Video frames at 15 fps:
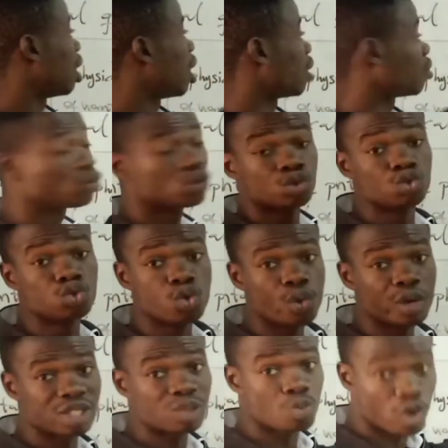have to do
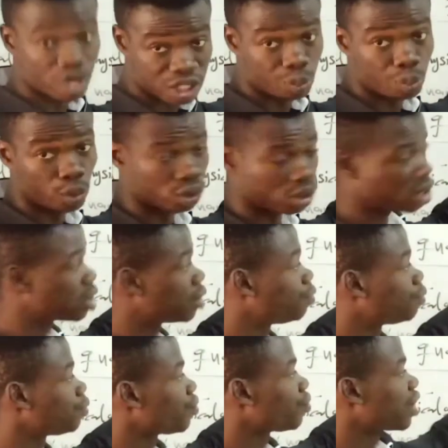with multiples,
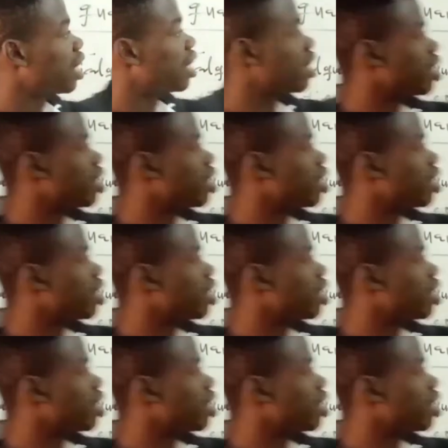and